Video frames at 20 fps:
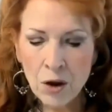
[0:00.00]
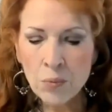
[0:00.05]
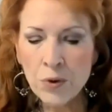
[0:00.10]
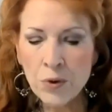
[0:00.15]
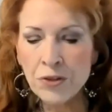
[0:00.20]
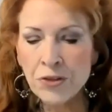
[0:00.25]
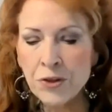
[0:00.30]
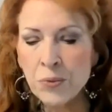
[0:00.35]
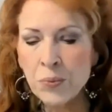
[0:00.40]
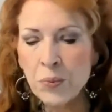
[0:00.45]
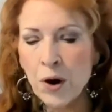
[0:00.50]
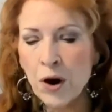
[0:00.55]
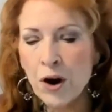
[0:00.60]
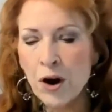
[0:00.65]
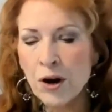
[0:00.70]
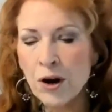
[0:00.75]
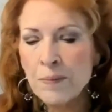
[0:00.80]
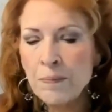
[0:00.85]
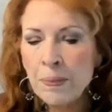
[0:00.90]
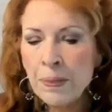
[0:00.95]
With the
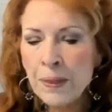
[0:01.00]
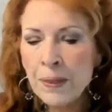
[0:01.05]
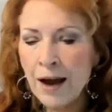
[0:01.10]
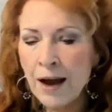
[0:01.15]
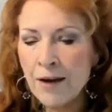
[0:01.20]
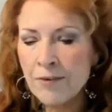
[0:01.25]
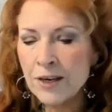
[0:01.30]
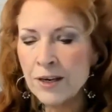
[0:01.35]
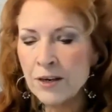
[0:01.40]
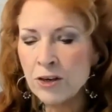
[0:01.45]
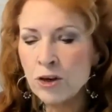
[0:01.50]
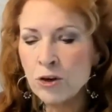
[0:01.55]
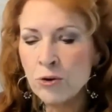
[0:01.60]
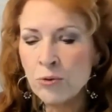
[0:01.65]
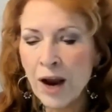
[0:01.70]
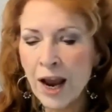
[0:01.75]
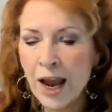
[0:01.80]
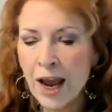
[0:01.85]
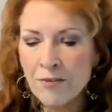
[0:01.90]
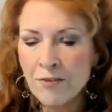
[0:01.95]
work of an
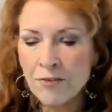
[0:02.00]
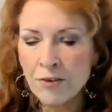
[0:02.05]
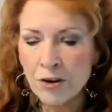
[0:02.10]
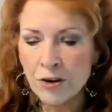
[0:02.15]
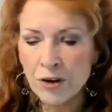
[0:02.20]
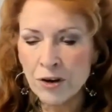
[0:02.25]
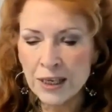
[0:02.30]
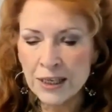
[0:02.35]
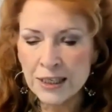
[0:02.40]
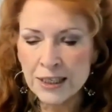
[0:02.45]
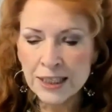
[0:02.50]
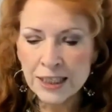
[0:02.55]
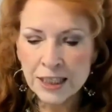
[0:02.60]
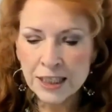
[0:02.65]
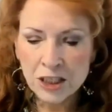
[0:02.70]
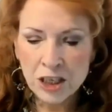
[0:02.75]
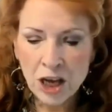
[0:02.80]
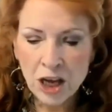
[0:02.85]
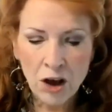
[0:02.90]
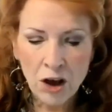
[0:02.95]
engraver in
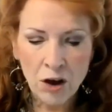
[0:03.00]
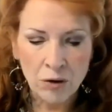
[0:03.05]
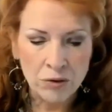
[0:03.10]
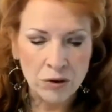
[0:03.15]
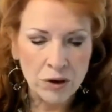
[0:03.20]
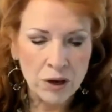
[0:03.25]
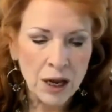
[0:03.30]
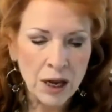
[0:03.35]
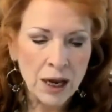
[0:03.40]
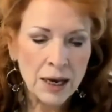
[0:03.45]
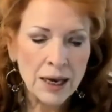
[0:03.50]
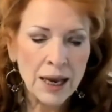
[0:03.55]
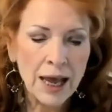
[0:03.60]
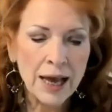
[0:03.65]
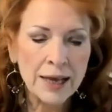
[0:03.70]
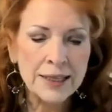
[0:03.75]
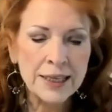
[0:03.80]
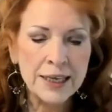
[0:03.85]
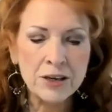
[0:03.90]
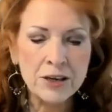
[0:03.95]
stone
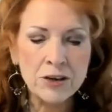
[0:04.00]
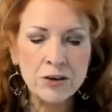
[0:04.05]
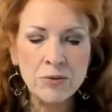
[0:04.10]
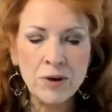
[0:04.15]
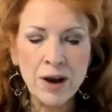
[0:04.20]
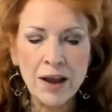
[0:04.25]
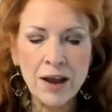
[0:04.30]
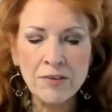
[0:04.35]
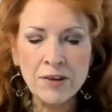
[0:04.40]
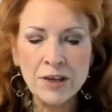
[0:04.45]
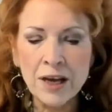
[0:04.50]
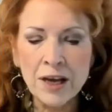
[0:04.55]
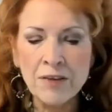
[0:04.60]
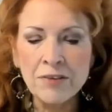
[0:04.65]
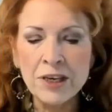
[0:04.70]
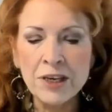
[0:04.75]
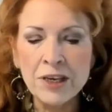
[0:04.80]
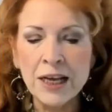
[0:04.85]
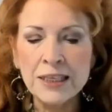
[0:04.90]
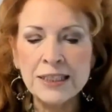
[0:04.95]
like the engraving
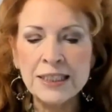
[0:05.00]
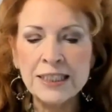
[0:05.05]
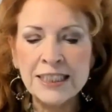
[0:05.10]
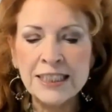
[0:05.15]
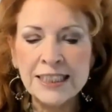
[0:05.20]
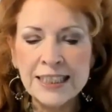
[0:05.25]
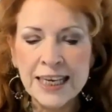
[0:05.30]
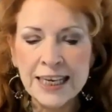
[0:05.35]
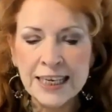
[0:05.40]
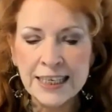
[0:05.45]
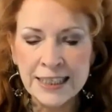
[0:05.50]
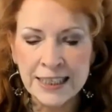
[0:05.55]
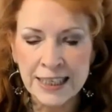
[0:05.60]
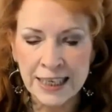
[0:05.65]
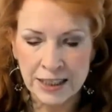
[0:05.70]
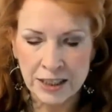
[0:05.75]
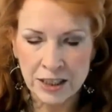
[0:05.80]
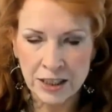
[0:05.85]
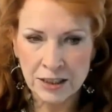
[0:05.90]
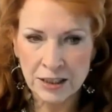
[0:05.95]
of a
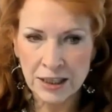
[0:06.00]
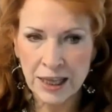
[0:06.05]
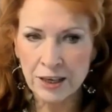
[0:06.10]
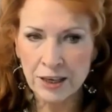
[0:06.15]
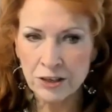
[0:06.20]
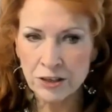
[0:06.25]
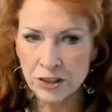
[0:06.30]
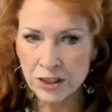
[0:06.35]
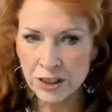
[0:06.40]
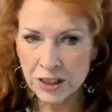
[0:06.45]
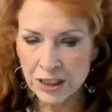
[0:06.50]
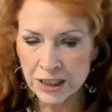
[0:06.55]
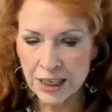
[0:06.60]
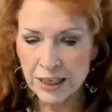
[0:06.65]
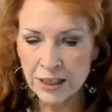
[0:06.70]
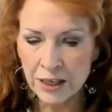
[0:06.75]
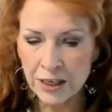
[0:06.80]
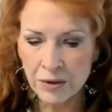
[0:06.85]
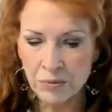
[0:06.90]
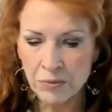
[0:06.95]
signet, like your
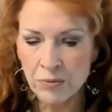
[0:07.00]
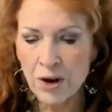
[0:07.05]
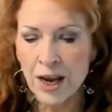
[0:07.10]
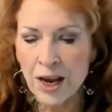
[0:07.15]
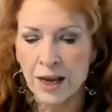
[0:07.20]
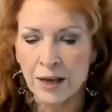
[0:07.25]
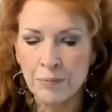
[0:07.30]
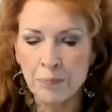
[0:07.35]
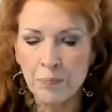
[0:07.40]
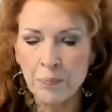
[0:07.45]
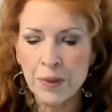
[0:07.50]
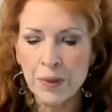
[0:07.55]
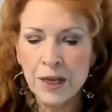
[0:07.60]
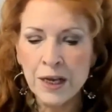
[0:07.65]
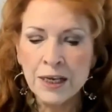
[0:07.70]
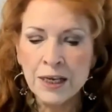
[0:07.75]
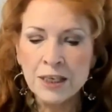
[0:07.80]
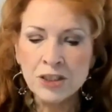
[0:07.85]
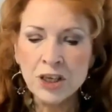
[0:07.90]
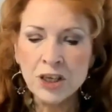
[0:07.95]
signet ring.
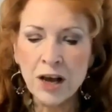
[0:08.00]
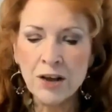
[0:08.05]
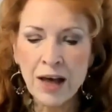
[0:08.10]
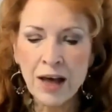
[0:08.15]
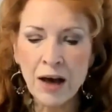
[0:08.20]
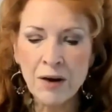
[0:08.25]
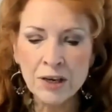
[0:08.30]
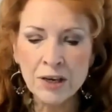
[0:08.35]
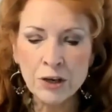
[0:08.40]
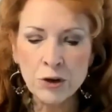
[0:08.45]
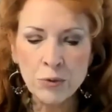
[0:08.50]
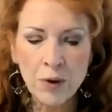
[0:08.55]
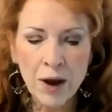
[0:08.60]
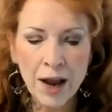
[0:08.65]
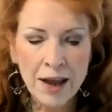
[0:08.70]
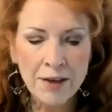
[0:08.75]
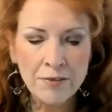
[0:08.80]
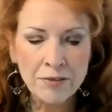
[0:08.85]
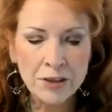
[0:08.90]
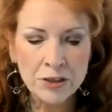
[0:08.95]
Shall thou
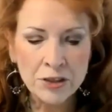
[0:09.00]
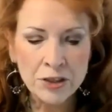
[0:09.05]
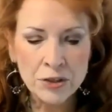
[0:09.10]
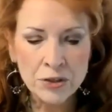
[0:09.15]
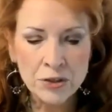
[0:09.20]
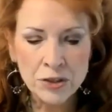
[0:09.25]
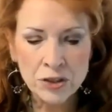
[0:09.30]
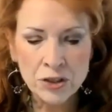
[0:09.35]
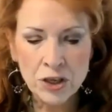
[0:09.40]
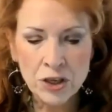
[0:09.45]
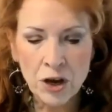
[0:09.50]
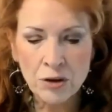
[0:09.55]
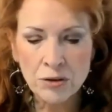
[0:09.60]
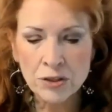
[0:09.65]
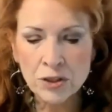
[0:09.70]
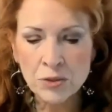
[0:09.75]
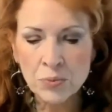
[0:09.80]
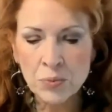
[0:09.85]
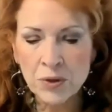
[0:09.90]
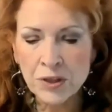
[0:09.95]
engrave the two
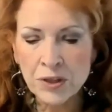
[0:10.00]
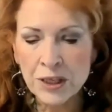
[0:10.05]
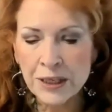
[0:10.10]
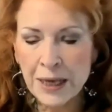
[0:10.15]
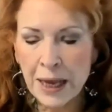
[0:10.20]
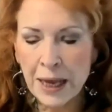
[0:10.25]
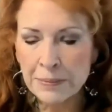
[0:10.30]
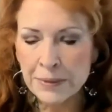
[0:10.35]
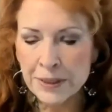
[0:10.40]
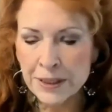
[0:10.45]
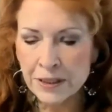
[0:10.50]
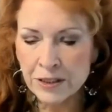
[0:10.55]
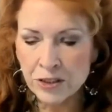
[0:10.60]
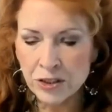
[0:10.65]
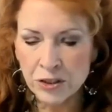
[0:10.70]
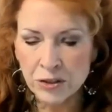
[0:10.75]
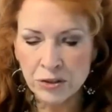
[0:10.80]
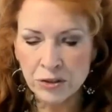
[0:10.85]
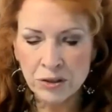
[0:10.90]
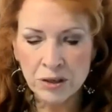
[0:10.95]
stones with the names of the
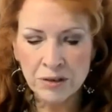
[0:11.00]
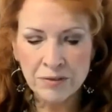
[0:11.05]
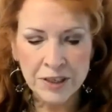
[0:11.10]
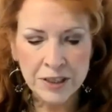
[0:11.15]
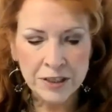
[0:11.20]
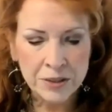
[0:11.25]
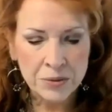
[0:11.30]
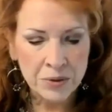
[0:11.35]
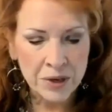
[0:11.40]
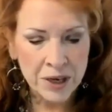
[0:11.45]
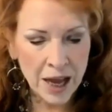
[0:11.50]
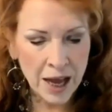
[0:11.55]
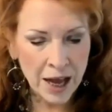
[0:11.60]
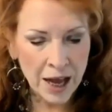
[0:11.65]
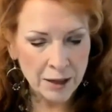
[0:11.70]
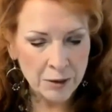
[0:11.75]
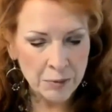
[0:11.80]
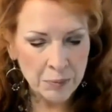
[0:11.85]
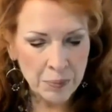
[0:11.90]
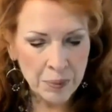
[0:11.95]
children of
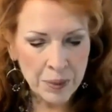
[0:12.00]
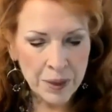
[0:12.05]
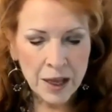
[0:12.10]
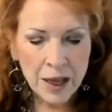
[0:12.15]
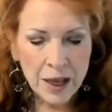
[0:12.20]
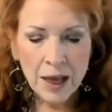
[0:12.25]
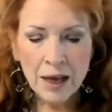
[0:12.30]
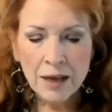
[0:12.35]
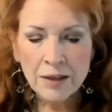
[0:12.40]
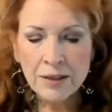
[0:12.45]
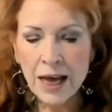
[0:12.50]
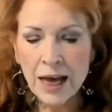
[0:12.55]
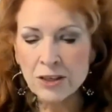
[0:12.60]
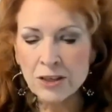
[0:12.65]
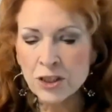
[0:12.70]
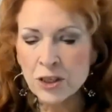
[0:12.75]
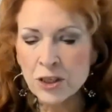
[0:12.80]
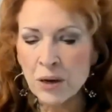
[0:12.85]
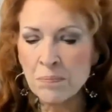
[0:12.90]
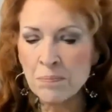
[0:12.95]
Israel?
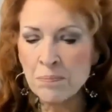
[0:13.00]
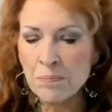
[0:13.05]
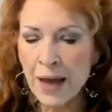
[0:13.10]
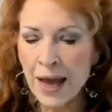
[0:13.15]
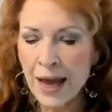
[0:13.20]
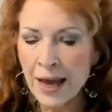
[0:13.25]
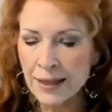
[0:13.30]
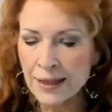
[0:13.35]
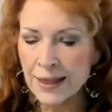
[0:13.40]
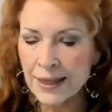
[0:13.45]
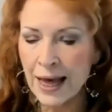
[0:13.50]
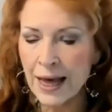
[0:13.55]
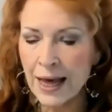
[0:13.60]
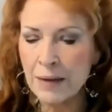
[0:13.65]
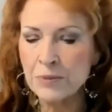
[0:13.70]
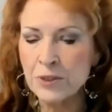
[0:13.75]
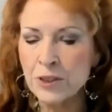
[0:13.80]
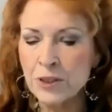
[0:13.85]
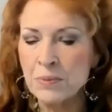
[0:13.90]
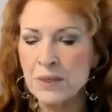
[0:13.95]
Thou shalt make
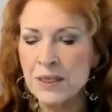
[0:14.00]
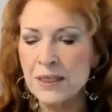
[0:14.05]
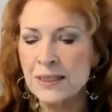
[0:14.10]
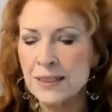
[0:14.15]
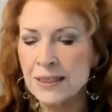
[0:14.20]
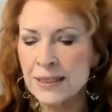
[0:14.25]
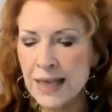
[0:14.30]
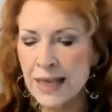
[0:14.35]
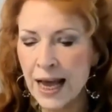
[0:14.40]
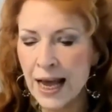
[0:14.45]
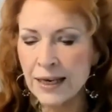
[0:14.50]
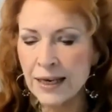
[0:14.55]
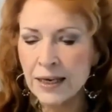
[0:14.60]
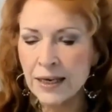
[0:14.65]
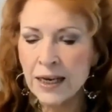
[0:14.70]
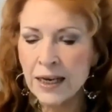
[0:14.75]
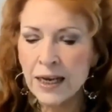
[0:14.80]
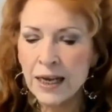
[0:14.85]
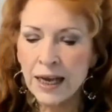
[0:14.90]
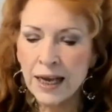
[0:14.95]
them to be set